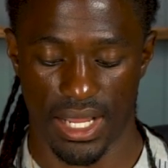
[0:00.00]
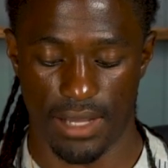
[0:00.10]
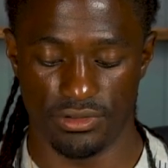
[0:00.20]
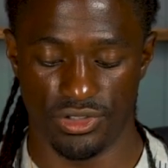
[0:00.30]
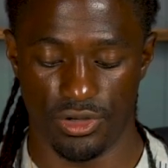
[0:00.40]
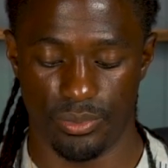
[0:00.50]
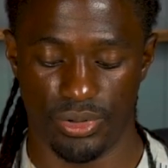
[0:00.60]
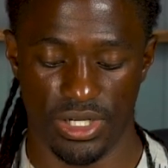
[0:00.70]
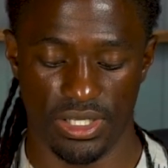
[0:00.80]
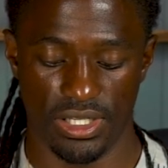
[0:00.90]
I was doing
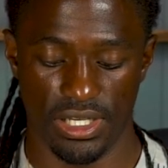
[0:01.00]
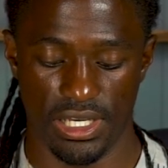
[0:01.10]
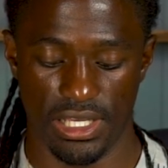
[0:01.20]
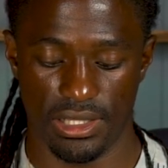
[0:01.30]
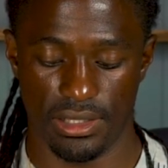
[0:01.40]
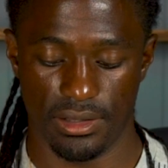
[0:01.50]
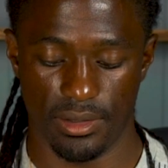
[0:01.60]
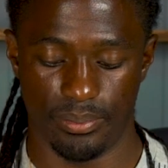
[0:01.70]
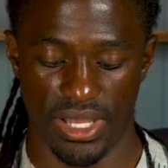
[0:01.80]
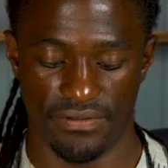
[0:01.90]
pretty good.
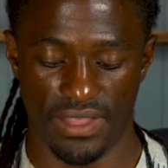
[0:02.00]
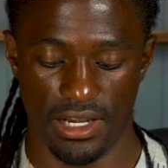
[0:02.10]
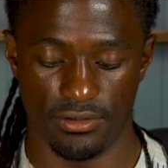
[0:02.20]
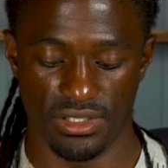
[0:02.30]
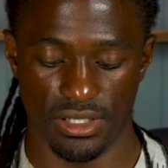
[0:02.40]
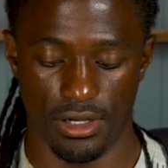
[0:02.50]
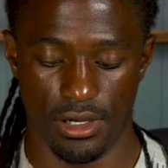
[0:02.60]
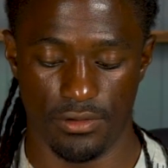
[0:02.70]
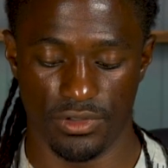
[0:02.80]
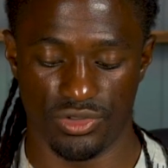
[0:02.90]
The path that it was
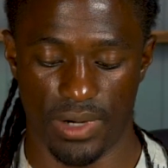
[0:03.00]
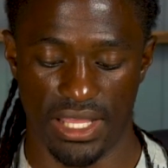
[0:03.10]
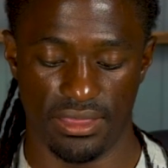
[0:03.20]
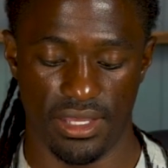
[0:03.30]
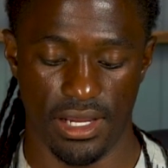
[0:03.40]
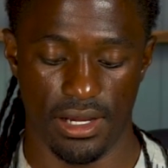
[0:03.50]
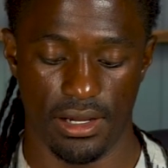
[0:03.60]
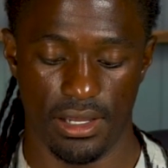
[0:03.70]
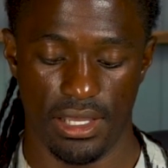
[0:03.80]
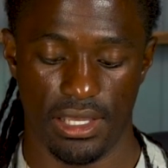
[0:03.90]
on was right there.
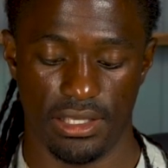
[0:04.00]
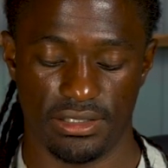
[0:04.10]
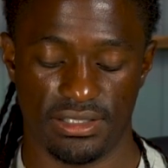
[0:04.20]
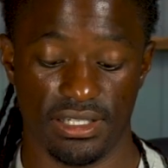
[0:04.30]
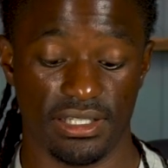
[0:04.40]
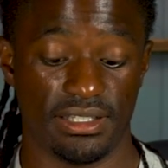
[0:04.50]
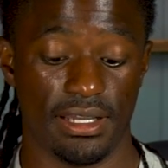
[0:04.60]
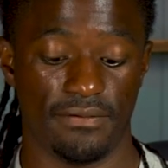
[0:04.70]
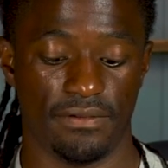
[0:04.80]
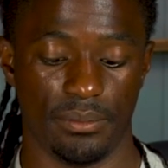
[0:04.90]
Took a
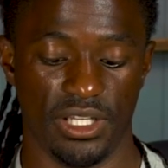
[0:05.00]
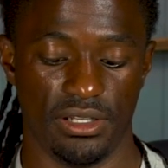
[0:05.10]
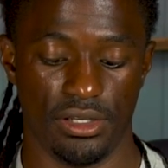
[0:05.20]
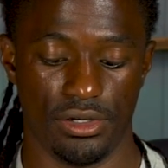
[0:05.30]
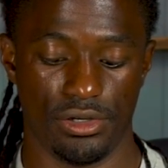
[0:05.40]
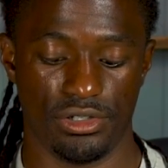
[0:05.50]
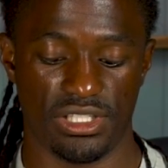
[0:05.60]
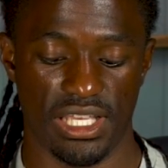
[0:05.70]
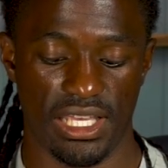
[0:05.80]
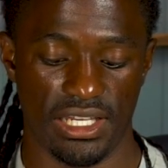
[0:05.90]
dip from the news
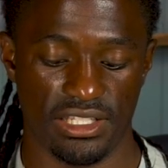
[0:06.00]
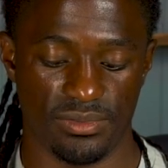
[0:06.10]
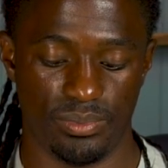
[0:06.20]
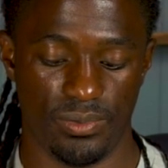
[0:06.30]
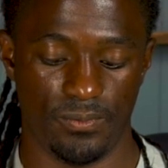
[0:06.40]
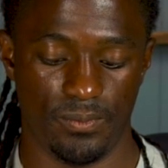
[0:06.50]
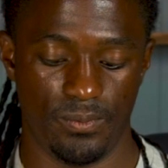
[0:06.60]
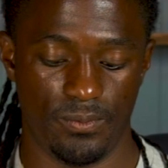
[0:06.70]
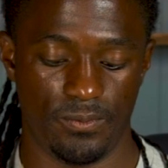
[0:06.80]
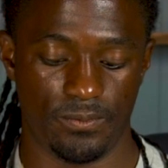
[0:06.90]
and it's
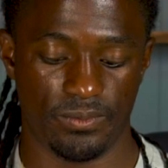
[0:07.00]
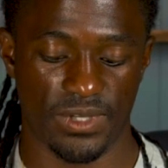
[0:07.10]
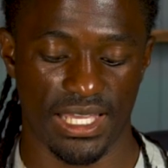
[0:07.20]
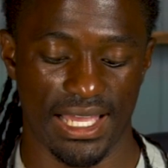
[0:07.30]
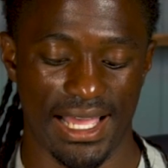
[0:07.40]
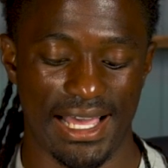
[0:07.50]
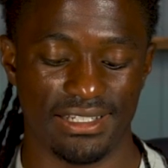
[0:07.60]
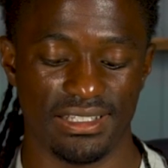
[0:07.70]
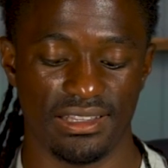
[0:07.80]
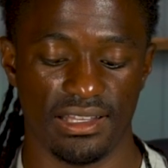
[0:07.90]

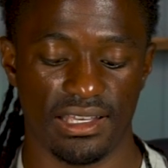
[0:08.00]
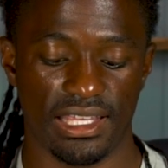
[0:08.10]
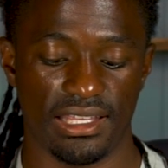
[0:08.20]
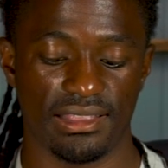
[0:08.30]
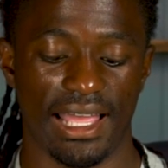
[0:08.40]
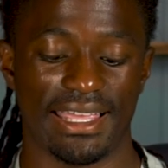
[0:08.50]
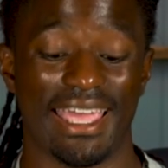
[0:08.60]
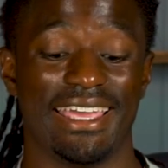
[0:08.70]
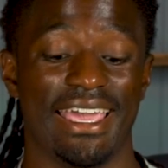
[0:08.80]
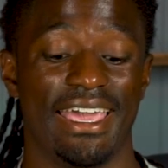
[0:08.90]
kind of looking like
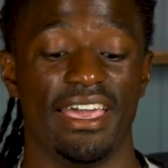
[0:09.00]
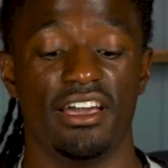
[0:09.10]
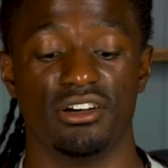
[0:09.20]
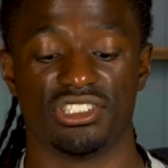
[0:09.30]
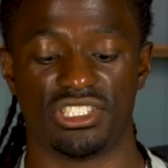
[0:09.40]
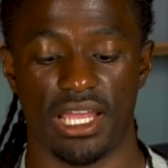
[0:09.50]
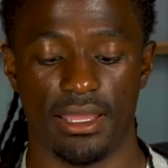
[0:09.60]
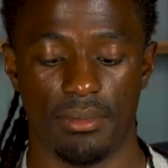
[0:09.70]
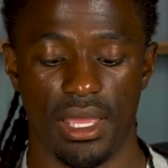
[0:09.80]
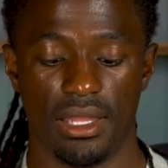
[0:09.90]
a L
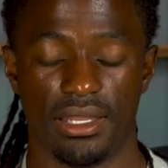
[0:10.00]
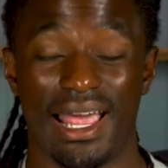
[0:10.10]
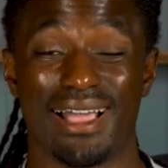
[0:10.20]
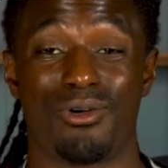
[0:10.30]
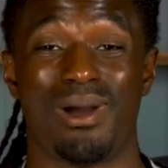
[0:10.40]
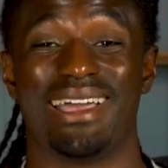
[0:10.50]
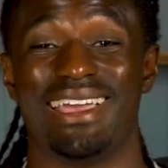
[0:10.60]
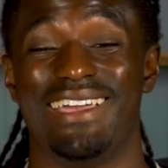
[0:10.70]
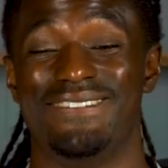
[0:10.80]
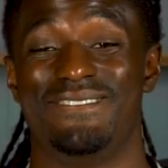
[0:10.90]
shape, not quite
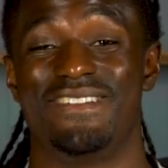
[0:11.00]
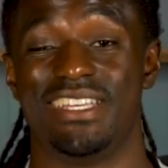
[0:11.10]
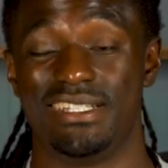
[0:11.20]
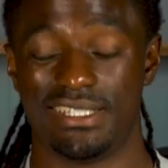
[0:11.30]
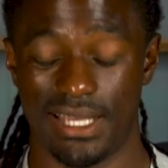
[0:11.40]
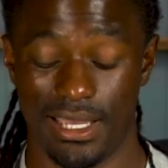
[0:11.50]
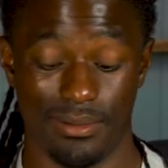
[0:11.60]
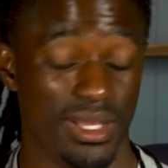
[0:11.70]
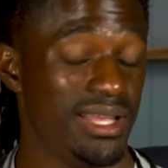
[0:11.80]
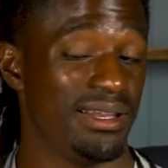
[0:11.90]
a V
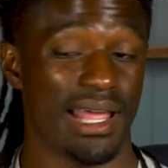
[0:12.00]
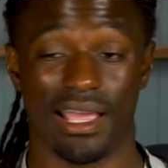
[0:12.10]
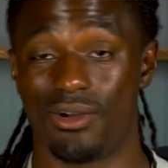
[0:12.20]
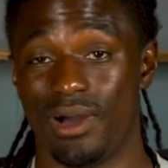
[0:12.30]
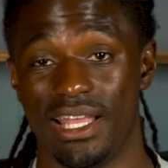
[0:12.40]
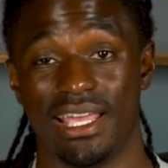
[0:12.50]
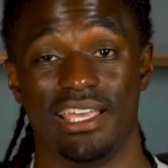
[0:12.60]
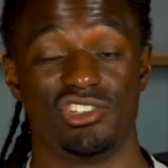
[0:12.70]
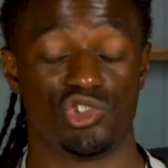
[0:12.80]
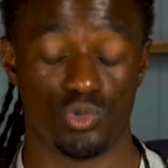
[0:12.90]
shape, not quite
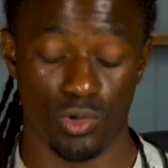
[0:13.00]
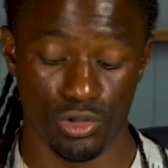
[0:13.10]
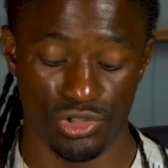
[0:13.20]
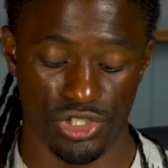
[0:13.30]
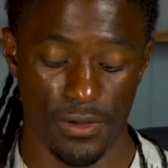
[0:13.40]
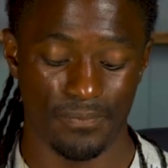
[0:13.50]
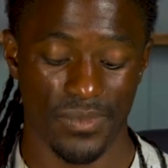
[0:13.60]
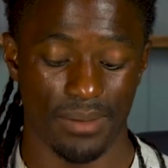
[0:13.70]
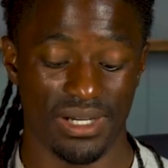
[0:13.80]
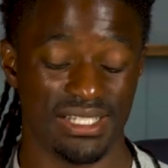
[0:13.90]
a swoosh,
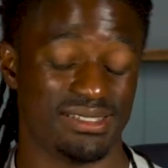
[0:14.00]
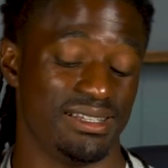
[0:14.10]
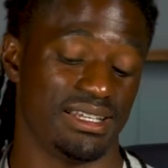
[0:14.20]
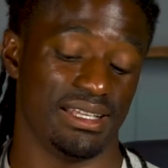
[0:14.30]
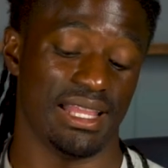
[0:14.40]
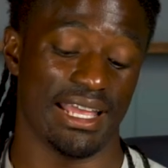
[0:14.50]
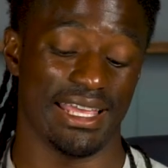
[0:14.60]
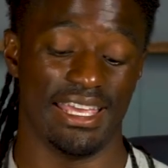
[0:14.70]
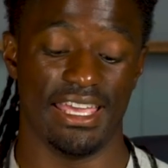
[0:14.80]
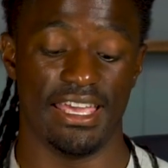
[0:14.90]
but it's looking like
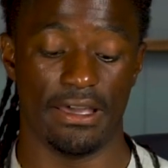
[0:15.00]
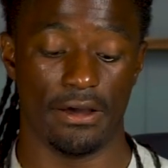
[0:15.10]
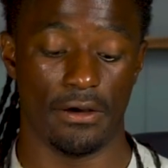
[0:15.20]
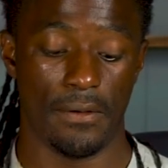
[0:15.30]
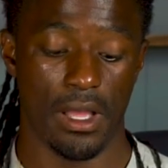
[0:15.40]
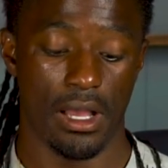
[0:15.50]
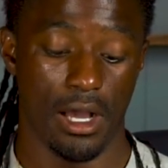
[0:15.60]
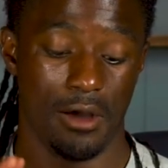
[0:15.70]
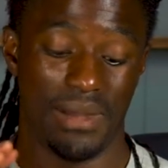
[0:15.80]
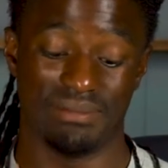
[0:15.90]
a L.
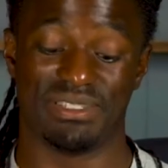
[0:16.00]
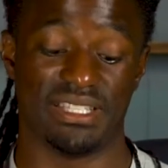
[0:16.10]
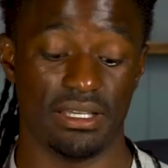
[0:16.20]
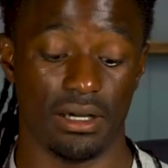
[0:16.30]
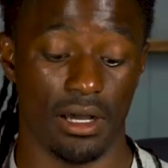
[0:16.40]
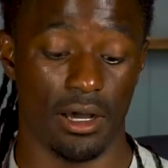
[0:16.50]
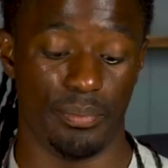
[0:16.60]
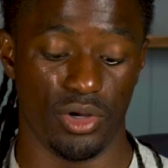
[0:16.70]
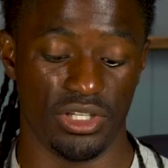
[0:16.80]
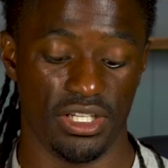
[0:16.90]
Um, I'm still up
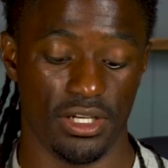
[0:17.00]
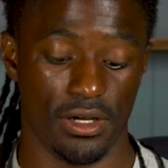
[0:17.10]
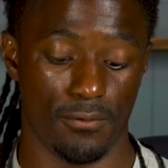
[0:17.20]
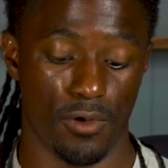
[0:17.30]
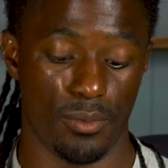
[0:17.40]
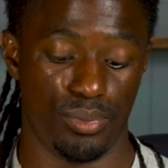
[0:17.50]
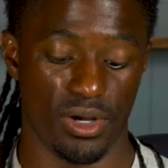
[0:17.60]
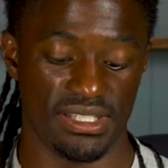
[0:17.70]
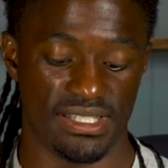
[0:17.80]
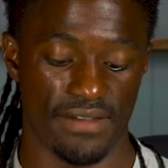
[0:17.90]
on the year
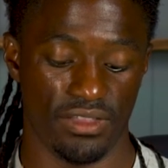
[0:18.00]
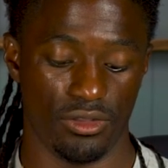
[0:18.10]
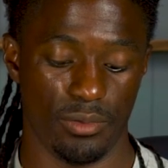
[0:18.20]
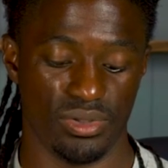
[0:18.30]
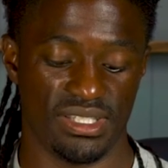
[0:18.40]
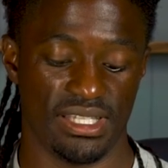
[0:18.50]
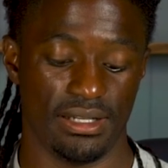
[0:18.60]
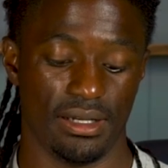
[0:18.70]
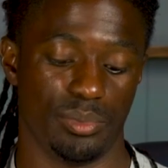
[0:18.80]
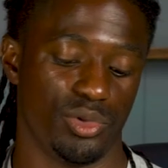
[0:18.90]

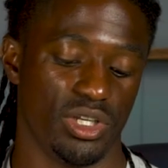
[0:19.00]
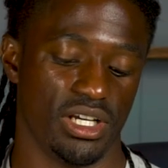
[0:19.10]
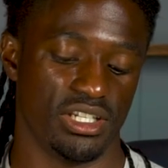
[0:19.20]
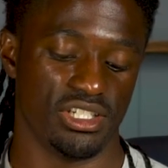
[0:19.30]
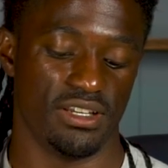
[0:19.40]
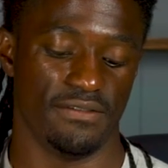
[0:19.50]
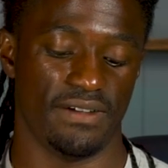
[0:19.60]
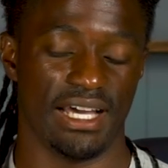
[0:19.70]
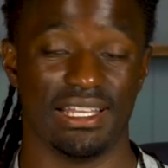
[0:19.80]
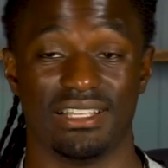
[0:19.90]
1.73% of
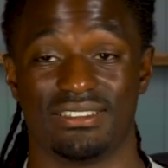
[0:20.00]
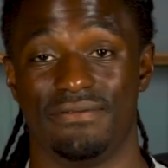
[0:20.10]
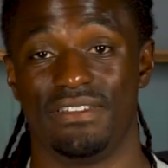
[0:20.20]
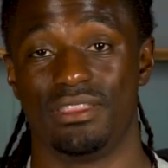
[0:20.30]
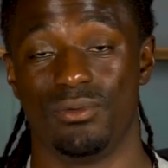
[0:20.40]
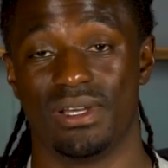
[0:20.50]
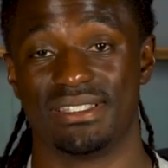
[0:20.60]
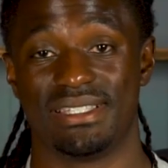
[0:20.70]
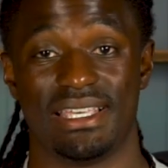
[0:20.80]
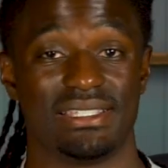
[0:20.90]

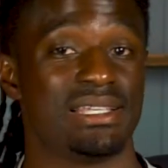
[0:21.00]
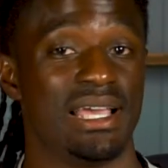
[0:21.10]
$305.51.